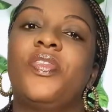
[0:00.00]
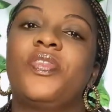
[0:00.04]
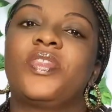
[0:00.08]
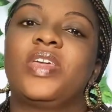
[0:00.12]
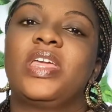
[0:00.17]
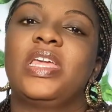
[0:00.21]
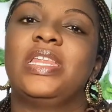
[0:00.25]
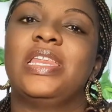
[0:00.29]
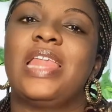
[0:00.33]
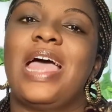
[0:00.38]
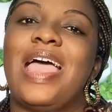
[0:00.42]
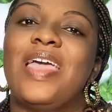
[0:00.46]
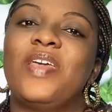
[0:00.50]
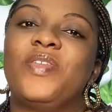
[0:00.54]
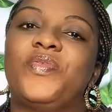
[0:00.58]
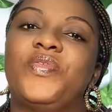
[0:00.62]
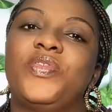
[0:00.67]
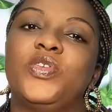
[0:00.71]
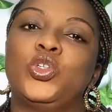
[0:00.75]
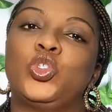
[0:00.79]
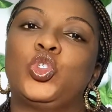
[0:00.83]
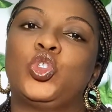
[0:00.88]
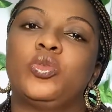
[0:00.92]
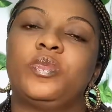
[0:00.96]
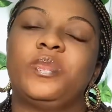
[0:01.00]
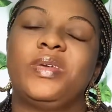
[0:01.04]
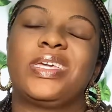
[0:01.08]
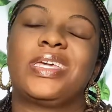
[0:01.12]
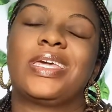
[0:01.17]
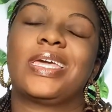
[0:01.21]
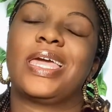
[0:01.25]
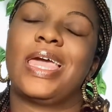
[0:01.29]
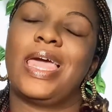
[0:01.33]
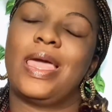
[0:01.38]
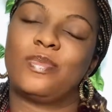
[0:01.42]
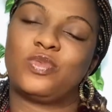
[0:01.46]
thing I feel should be
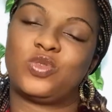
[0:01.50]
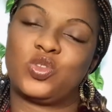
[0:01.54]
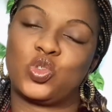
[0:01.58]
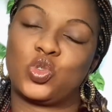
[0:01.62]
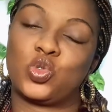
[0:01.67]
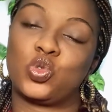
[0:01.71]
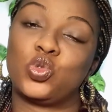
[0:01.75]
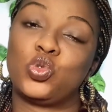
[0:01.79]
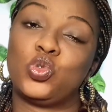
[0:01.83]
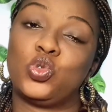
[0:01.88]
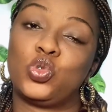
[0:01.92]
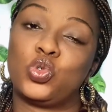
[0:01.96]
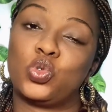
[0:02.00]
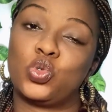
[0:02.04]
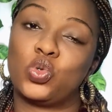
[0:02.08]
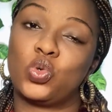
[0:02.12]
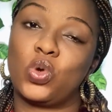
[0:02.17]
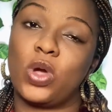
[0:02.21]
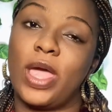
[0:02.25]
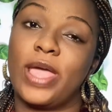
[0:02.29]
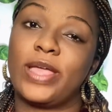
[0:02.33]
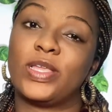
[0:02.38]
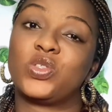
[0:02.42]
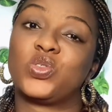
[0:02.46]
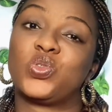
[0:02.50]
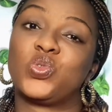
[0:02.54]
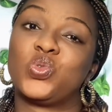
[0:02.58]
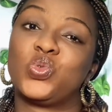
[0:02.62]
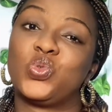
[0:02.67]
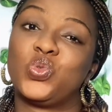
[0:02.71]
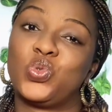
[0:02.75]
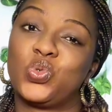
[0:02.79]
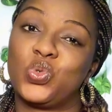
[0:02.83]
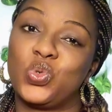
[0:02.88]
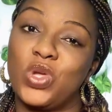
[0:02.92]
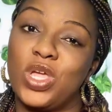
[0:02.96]
kept to you and to
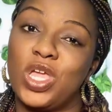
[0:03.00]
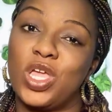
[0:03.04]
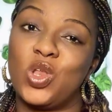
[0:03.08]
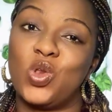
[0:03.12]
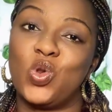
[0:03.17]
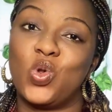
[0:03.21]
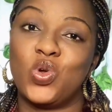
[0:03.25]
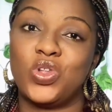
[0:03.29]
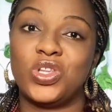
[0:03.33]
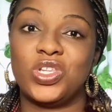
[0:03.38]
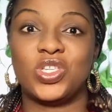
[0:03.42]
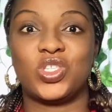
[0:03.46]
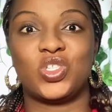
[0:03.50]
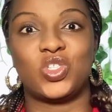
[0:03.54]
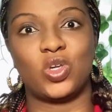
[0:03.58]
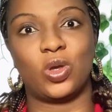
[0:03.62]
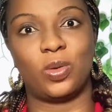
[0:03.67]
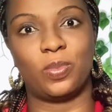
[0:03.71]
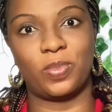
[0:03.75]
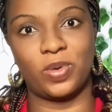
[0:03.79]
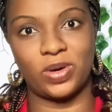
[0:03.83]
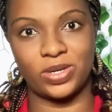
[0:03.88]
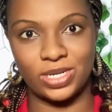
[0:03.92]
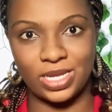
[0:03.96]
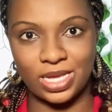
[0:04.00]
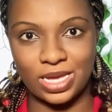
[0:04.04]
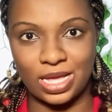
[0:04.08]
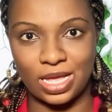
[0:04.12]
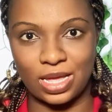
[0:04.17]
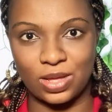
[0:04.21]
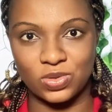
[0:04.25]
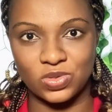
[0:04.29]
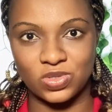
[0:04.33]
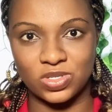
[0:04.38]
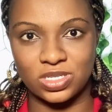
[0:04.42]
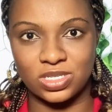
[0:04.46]
you alone is your body
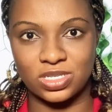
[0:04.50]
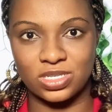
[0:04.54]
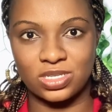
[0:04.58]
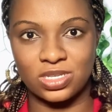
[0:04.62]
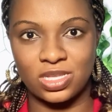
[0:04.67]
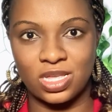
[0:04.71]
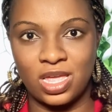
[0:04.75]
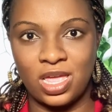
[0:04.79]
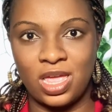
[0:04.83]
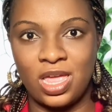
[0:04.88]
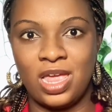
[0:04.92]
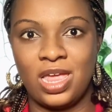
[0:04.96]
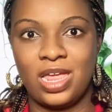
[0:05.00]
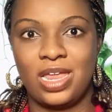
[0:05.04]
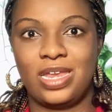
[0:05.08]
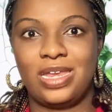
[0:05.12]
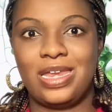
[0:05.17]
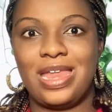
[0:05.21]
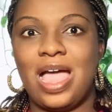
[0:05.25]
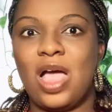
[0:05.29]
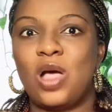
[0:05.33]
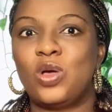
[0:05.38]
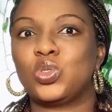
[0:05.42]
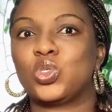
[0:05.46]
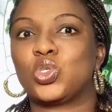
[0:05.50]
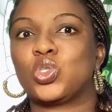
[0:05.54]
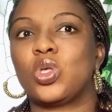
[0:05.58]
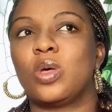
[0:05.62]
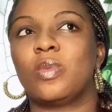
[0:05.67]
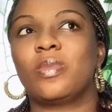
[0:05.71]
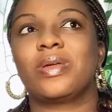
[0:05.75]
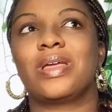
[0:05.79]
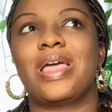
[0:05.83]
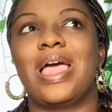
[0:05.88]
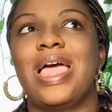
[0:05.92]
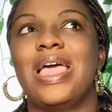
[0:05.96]
count. Now,
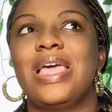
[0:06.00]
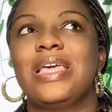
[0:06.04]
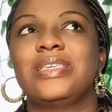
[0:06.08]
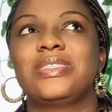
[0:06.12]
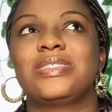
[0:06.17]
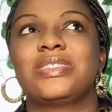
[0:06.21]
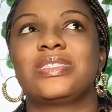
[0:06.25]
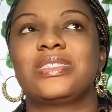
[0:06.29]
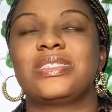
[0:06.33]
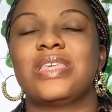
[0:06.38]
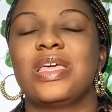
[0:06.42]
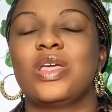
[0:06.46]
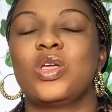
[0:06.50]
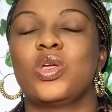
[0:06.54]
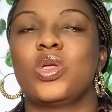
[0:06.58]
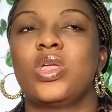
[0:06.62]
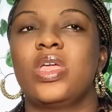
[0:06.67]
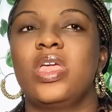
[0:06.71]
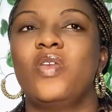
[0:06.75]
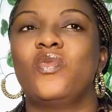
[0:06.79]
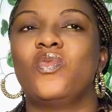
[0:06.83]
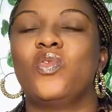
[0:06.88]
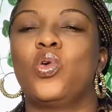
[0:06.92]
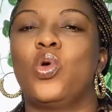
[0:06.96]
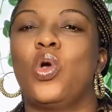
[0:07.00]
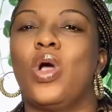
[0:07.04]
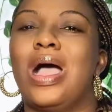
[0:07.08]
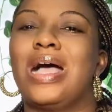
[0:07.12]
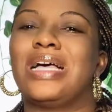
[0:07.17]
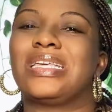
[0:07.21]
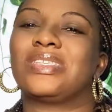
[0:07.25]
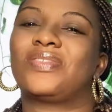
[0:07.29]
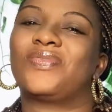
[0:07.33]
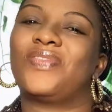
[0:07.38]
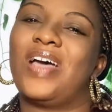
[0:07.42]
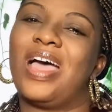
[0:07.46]
some guys even go
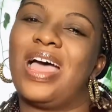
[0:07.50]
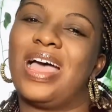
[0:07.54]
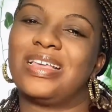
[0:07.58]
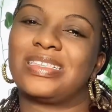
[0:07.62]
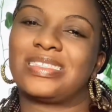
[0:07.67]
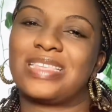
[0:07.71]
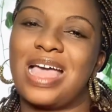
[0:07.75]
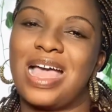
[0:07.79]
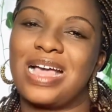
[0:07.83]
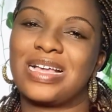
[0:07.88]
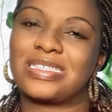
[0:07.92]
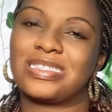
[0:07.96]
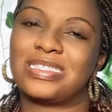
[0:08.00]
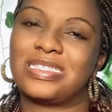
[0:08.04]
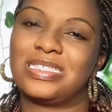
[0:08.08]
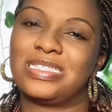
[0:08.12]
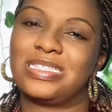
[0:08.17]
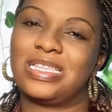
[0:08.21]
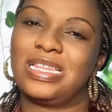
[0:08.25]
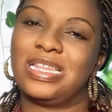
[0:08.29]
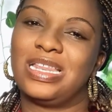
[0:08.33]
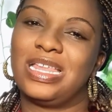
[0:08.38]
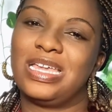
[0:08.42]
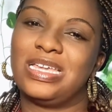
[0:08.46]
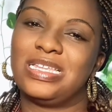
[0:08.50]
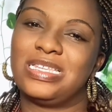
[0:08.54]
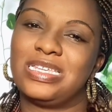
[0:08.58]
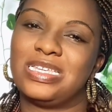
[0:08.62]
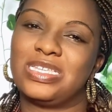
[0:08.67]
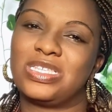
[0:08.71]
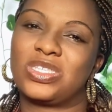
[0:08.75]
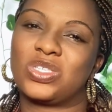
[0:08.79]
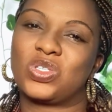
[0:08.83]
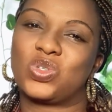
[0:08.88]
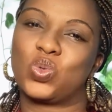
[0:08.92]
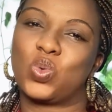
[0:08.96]
as far as asking the
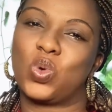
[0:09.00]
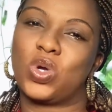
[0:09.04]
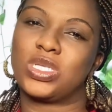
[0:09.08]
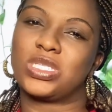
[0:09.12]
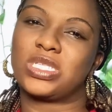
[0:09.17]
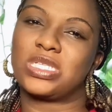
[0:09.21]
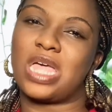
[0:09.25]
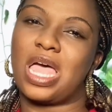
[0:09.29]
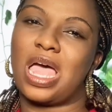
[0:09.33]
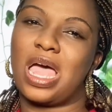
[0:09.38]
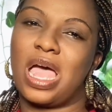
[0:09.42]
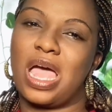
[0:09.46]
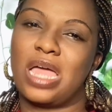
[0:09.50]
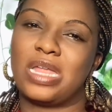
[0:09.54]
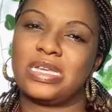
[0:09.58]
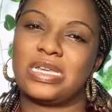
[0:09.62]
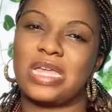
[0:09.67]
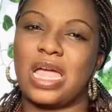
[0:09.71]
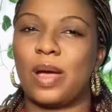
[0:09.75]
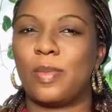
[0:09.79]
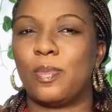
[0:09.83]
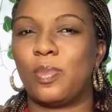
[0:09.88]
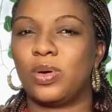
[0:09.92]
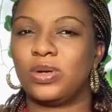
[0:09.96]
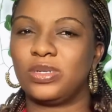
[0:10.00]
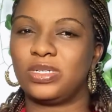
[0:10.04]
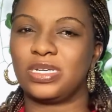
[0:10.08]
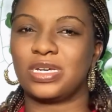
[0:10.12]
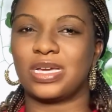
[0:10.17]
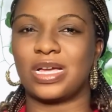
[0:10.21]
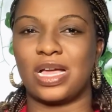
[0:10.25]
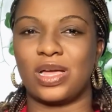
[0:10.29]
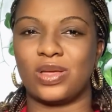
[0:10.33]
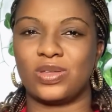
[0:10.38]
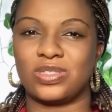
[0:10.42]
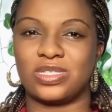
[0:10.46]
ladies what their body
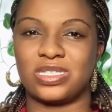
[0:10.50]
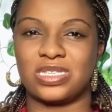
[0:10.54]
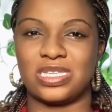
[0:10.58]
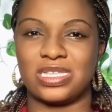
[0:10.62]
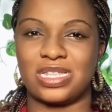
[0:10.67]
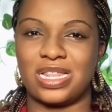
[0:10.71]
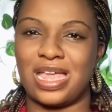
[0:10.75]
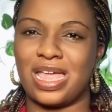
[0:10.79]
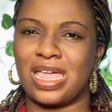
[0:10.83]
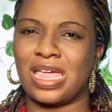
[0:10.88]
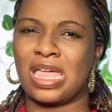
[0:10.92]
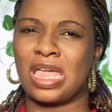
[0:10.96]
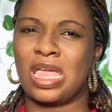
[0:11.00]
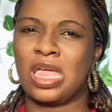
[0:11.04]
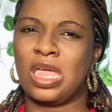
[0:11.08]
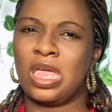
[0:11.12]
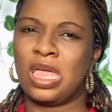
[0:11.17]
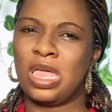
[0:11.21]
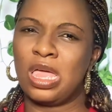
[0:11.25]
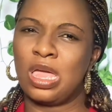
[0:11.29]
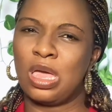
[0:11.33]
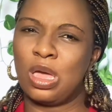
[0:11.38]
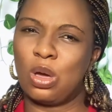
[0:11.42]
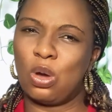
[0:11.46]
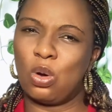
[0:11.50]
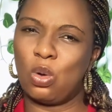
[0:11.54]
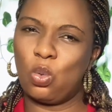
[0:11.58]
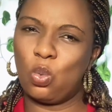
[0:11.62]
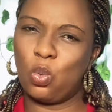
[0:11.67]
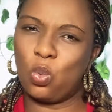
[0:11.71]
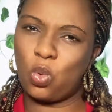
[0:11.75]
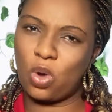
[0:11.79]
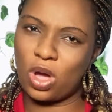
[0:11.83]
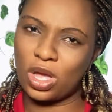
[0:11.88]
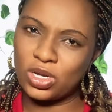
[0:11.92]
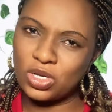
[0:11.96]
count is. Like,
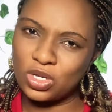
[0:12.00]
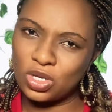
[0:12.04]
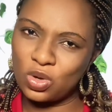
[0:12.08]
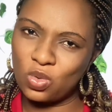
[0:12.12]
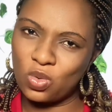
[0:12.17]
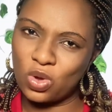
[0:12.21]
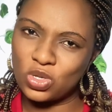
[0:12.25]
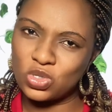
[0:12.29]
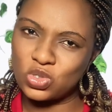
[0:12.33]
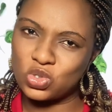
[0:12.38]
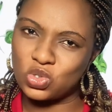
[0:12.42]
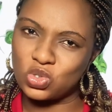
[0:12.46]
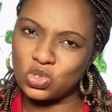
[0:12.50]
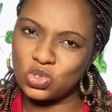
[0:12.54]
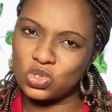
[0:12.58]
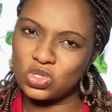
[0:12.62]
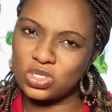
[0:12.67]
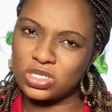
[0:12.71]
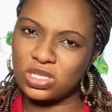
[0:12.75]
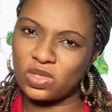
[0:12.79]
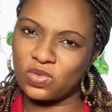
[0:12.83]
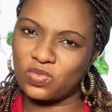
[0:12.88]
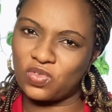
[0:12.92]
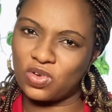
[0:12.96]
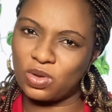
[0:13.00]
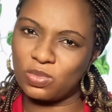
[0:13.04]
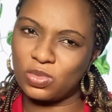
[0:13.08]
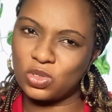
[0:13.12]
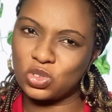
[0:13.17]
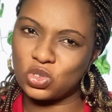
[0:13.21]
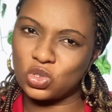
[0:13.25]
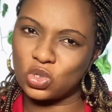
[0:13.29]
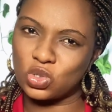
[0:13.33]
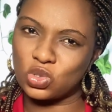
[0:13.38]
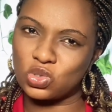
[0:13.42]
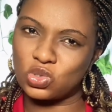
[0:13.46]
what do you want to use the
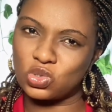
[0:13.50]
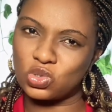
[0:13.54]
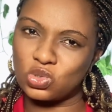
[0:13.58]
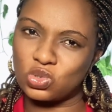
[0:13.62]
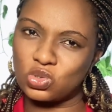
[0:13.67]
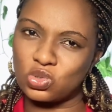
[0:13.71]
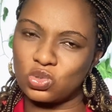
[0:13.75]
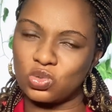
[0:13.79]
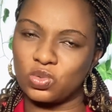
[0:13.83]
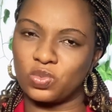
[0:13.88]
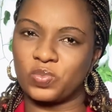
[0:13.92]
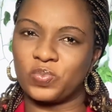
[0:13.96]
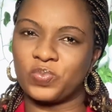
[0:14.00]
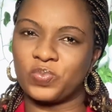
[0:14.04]
information to do?